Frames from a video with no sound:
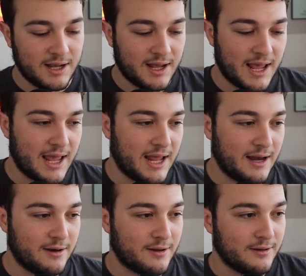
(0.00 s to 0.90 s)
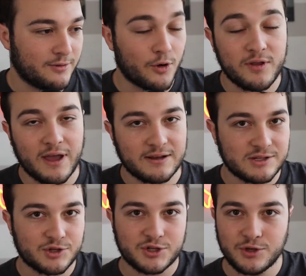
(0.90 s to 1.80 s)
and 30,000
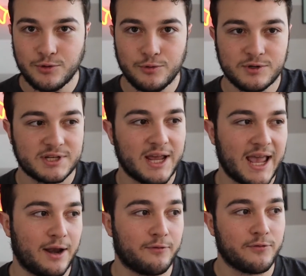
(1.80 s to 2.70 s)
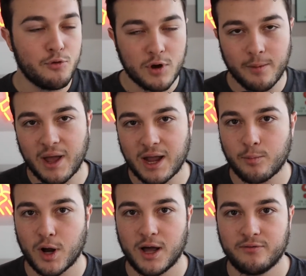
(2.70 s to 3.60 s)
SKUs, and a few come back
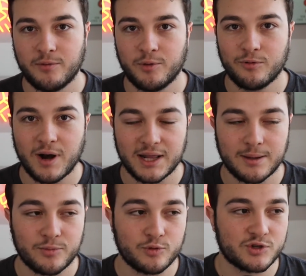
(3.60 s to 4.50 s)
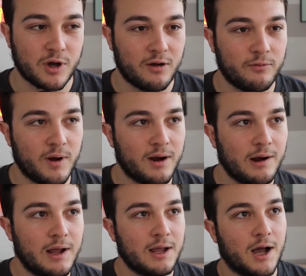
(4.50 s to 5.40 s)
profitable running them through software,
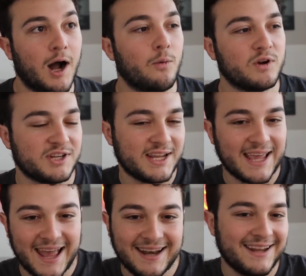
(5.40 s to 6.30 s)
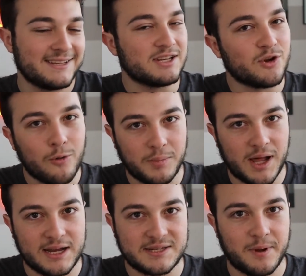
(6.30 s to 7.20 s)
which again is its own
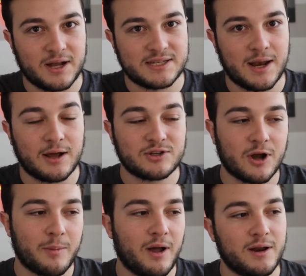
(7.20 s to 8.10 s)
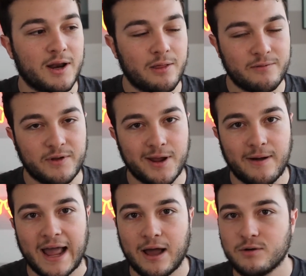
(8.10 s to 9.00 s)
blind spots, and I'll talk about in another video
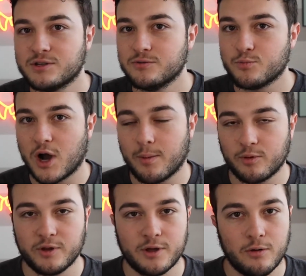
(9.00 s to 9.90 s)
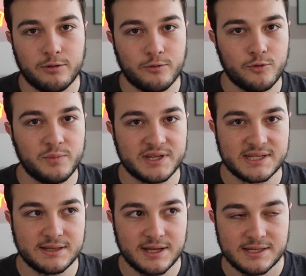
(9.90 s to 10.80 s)
how to properly go through UPC
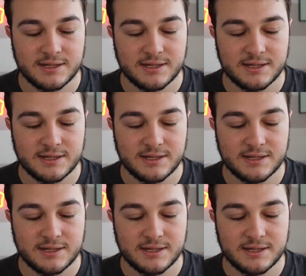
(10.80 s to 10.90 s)
list.